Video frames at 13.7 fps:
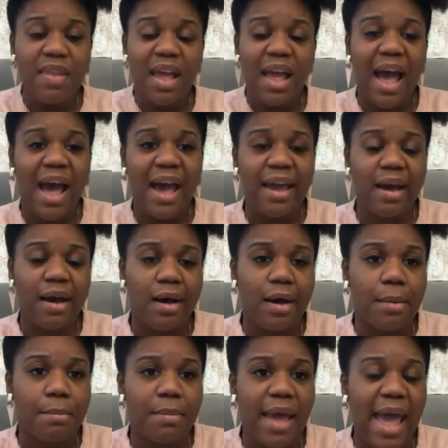I
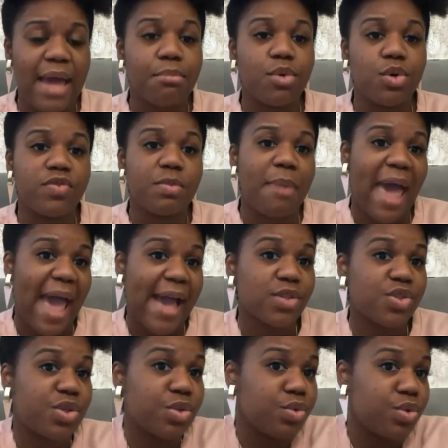um, had moved back
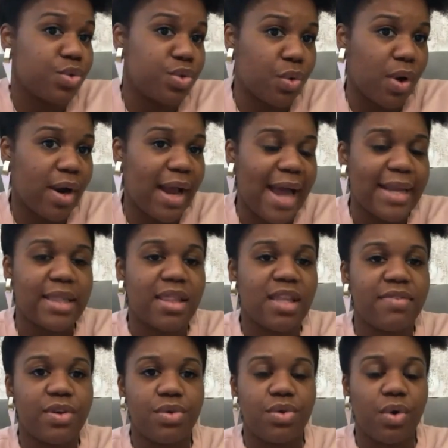to New York. I didn't
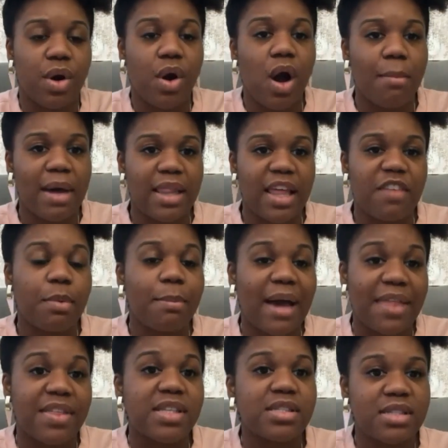live in New York all my life, but by
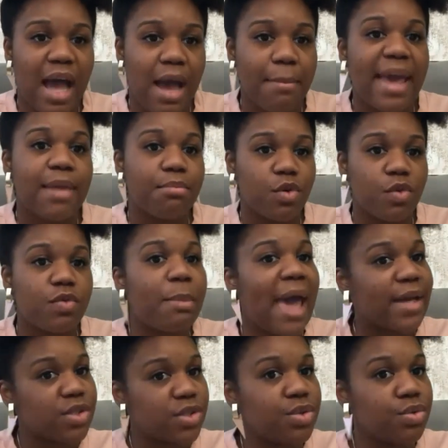this time I had moved
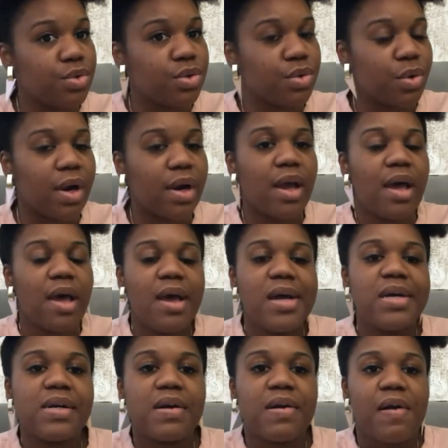back to New York.
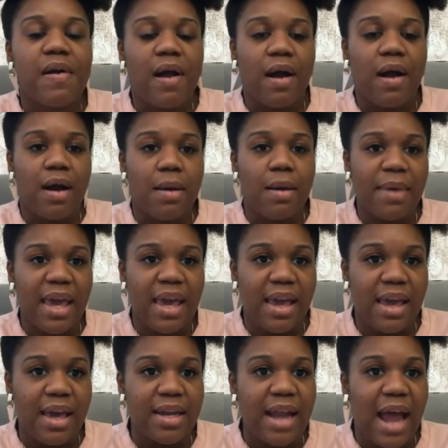Um,
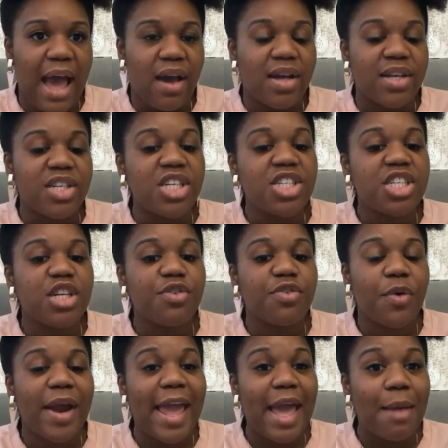and I auditioned
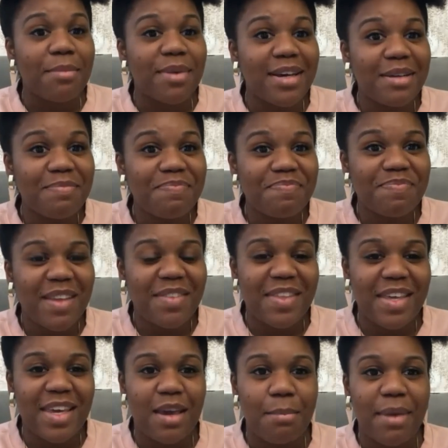for AMDA,
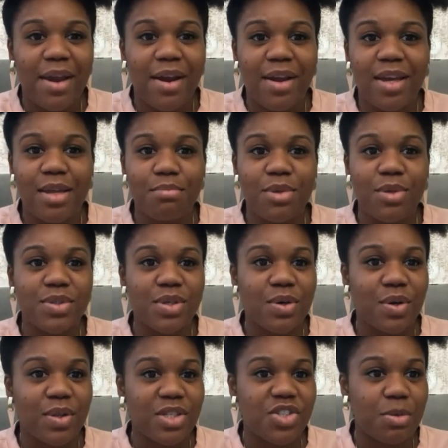the American
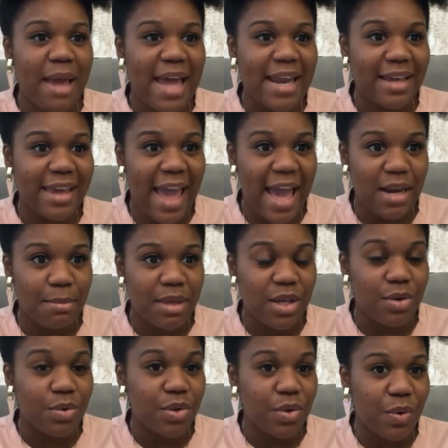Musical and Dramatic Academy
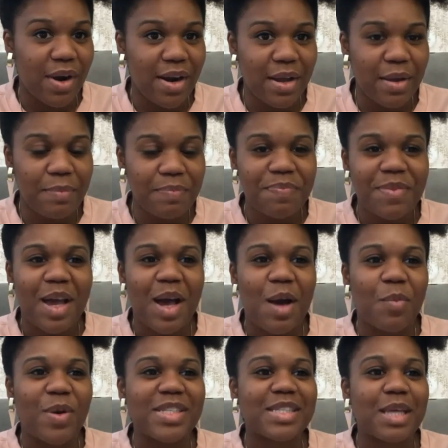in New York,
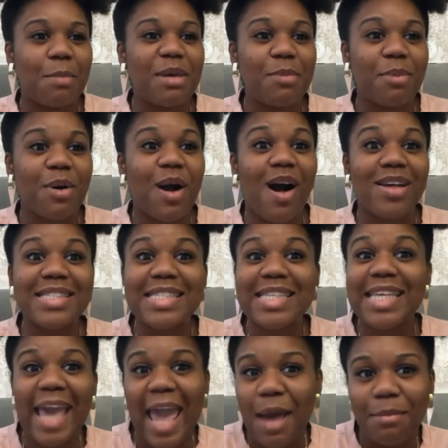um, what some people call
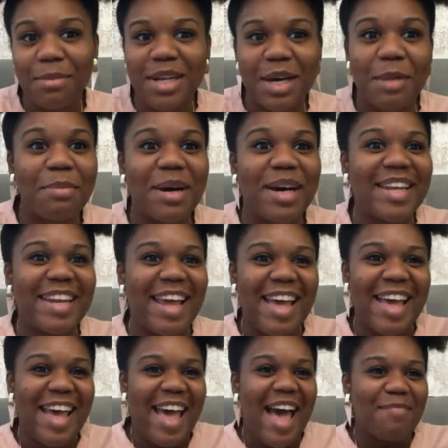SCAMDA, but
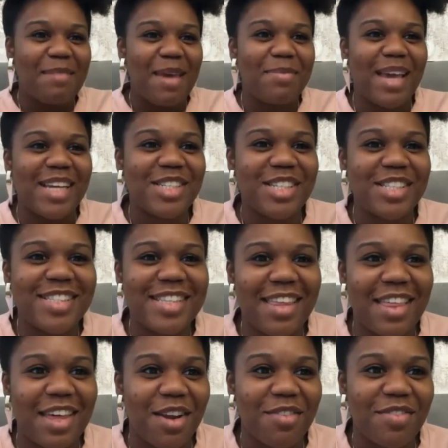maybe I shouldn't say
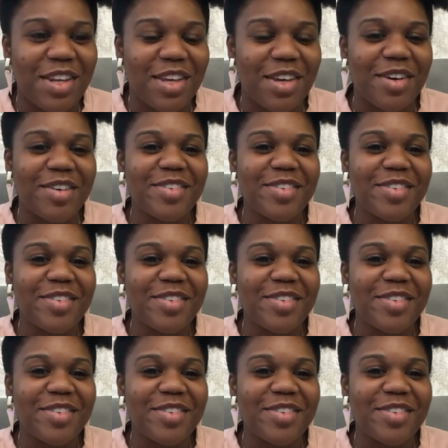that on video.